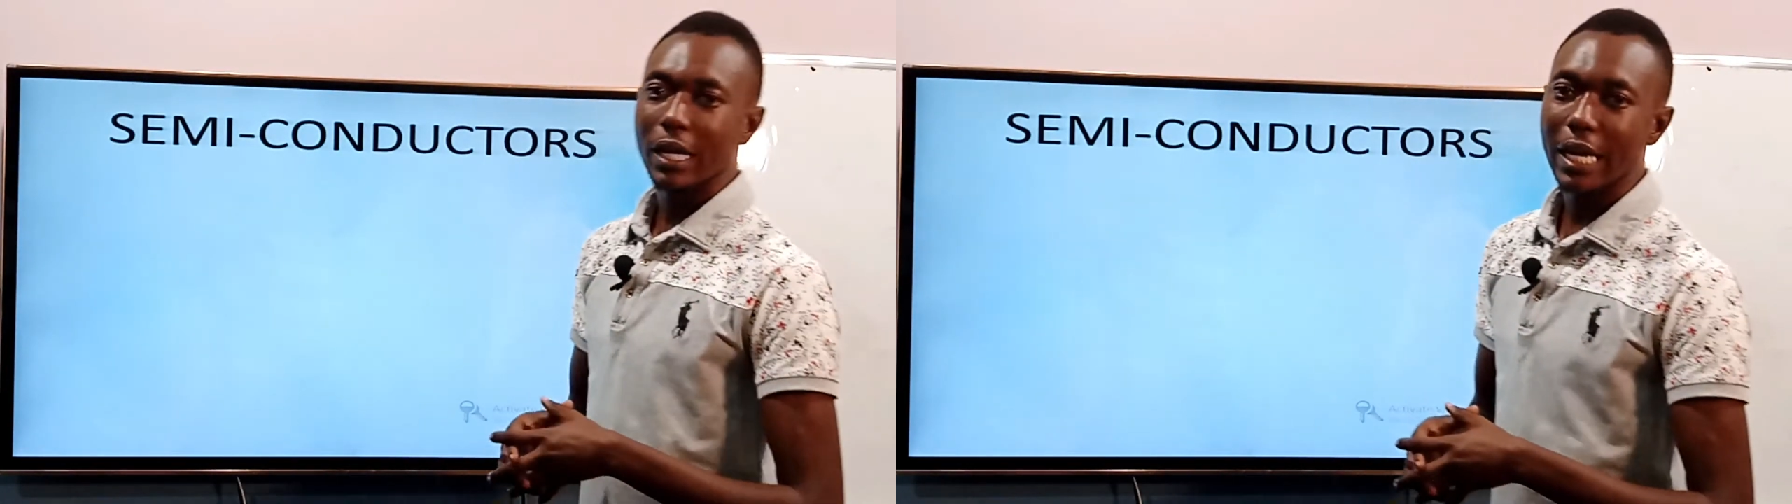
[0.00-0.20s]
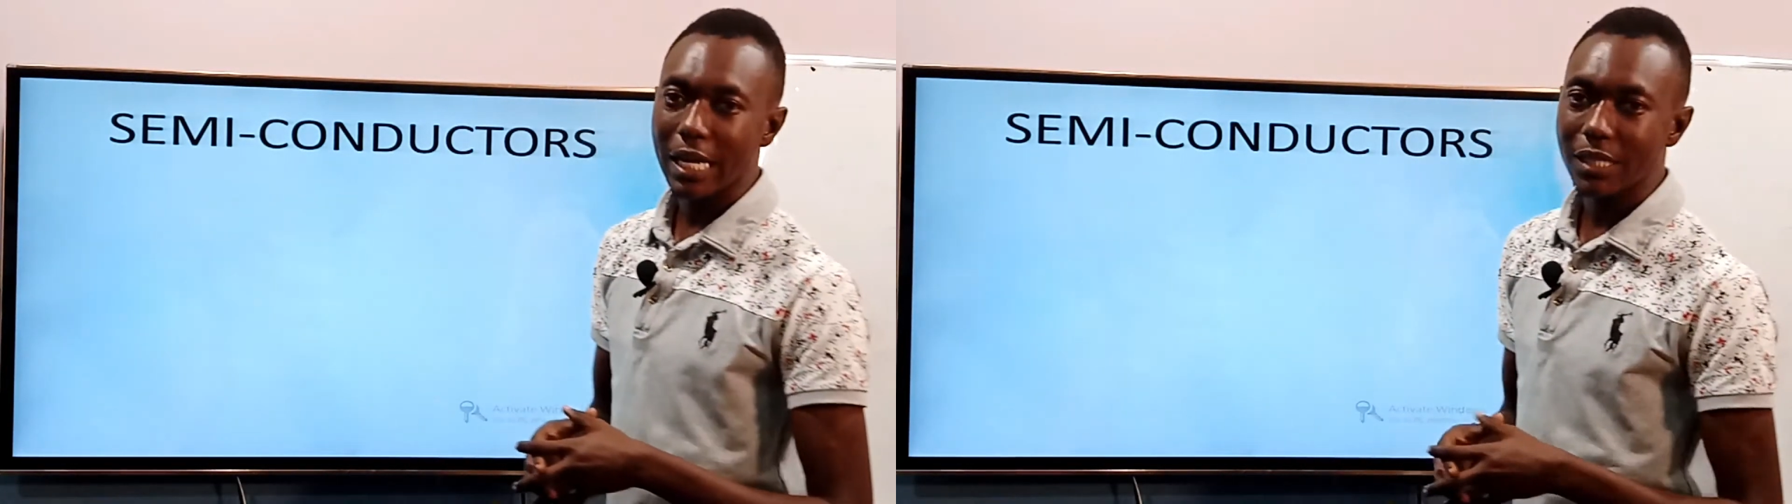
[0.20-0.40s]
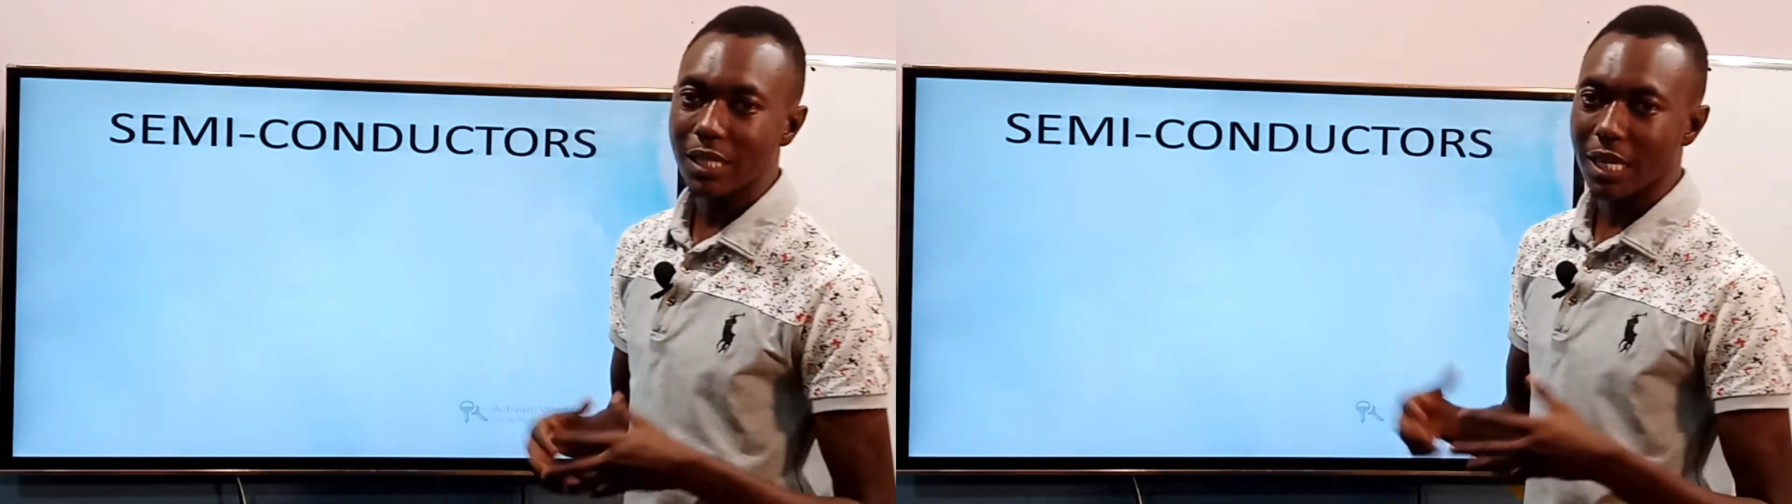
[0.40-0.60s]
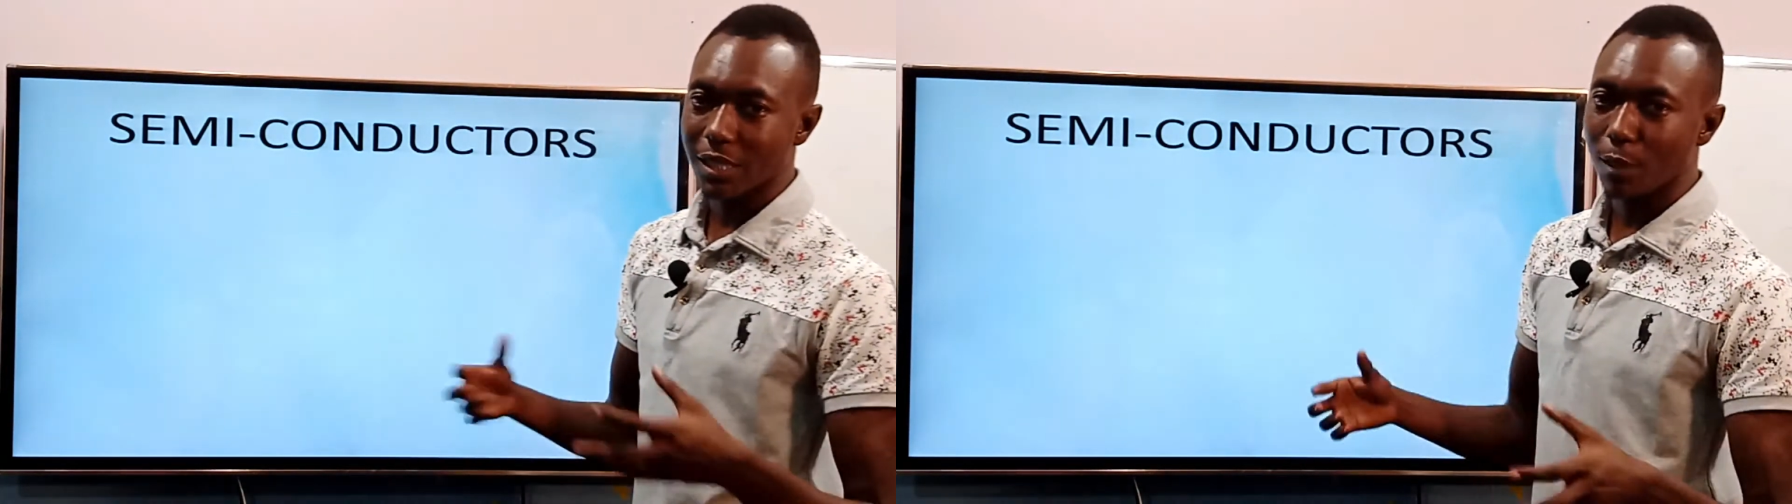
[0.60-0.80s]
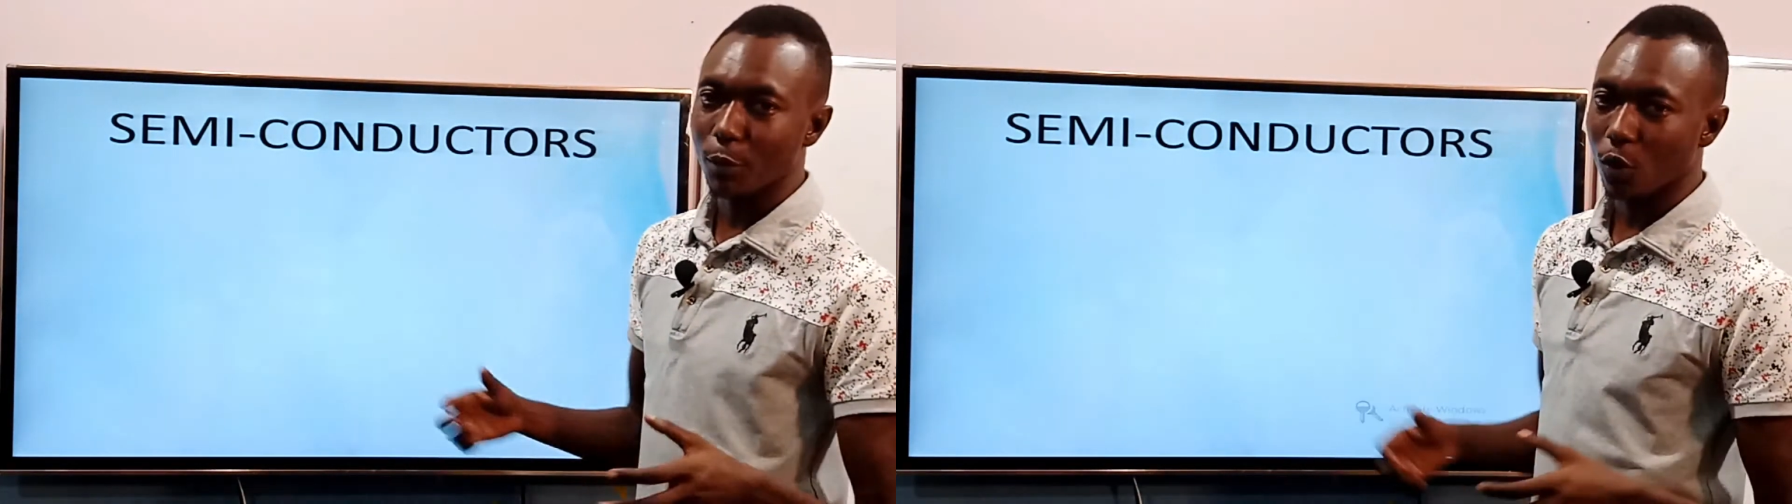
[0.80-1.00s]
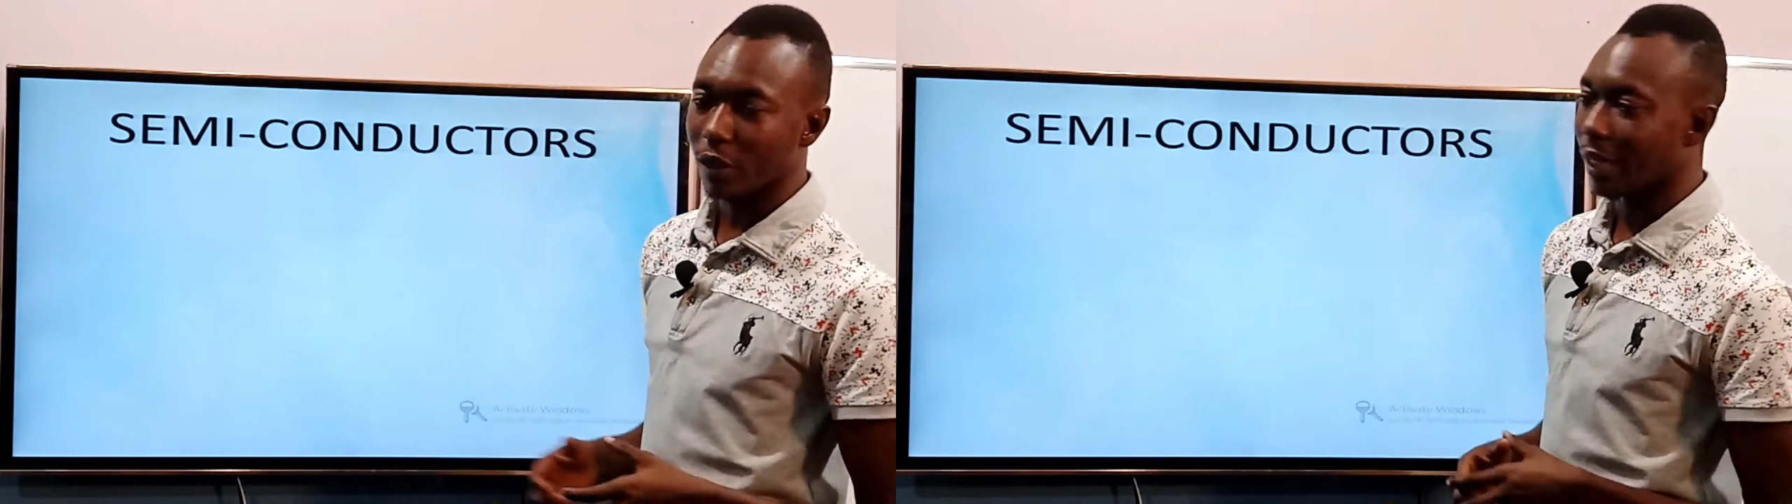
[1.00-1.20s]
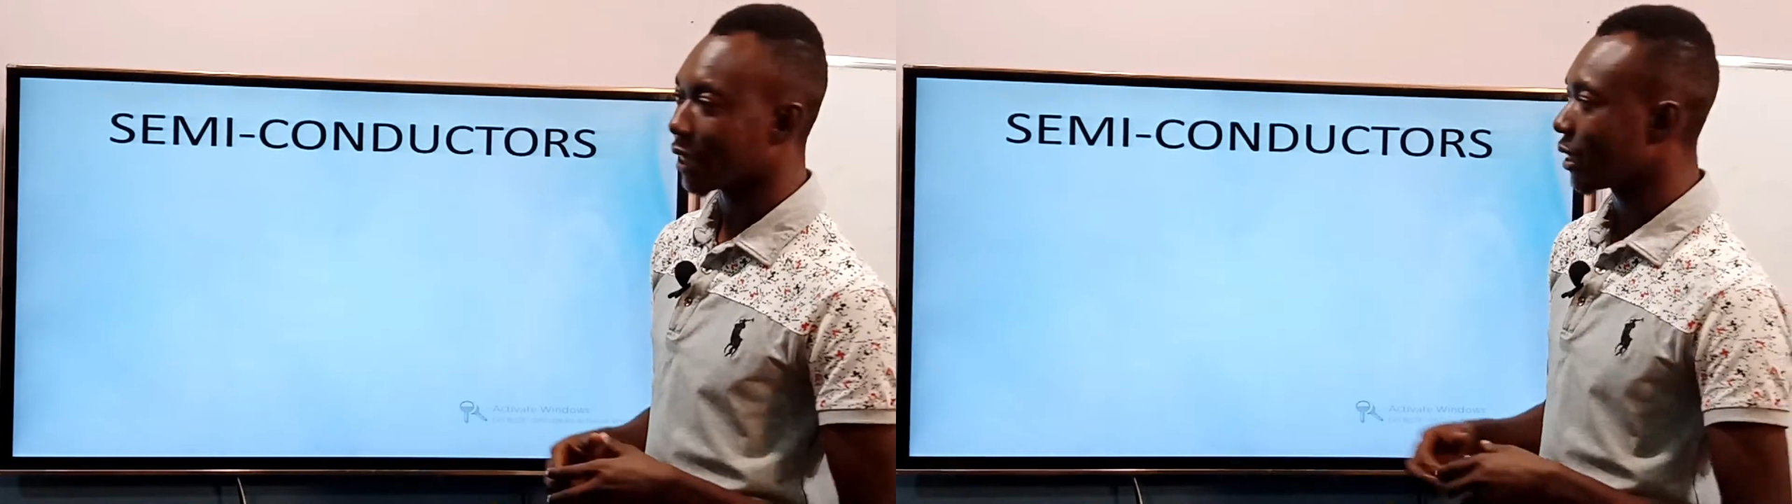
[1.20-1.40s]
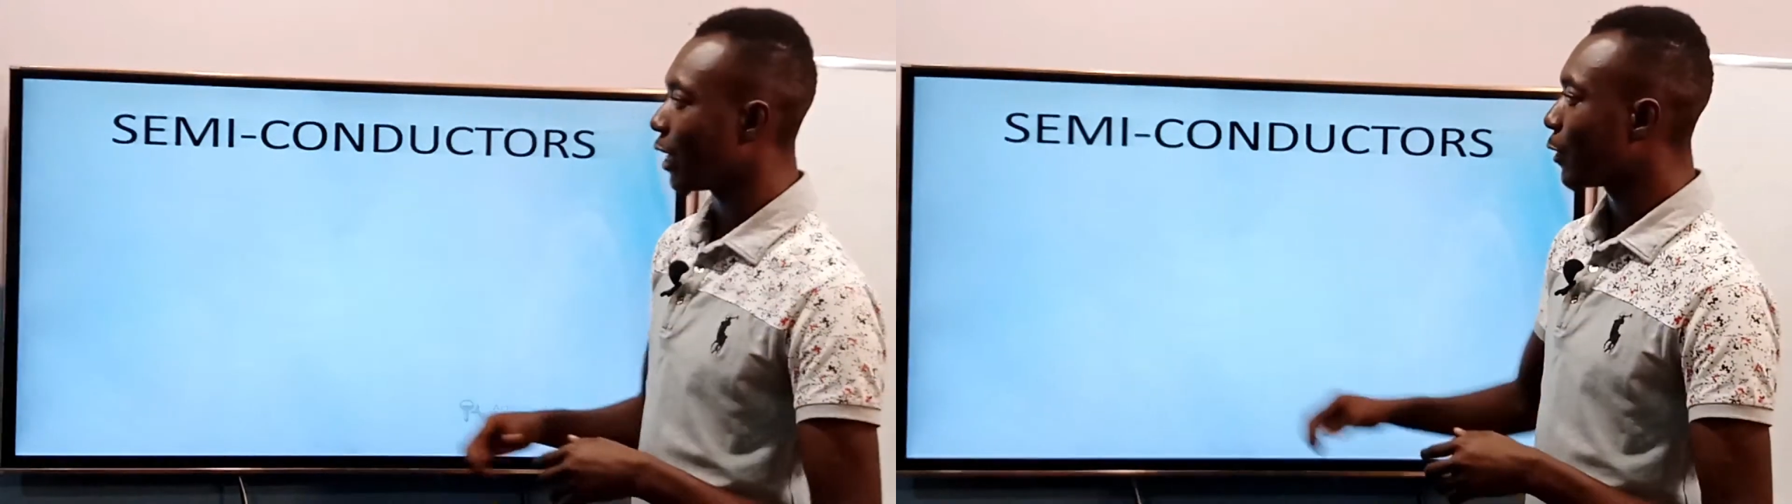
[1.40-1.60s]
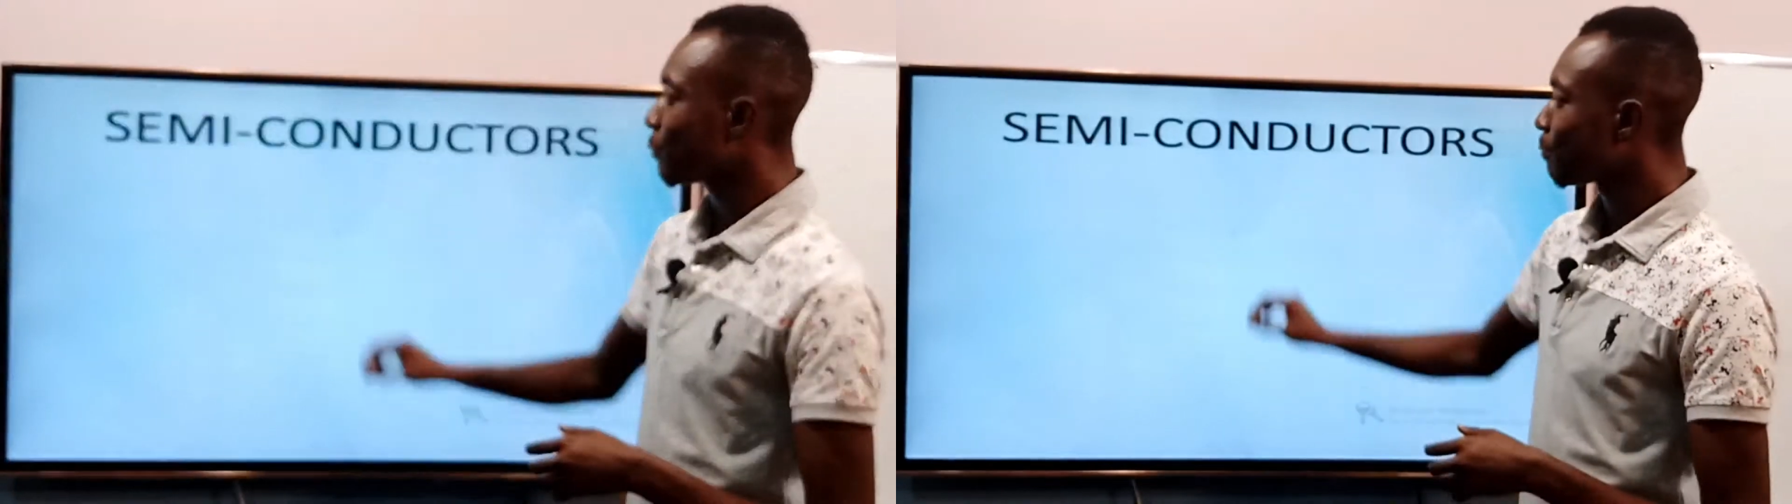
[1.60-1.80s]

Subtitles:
is a semiconductor?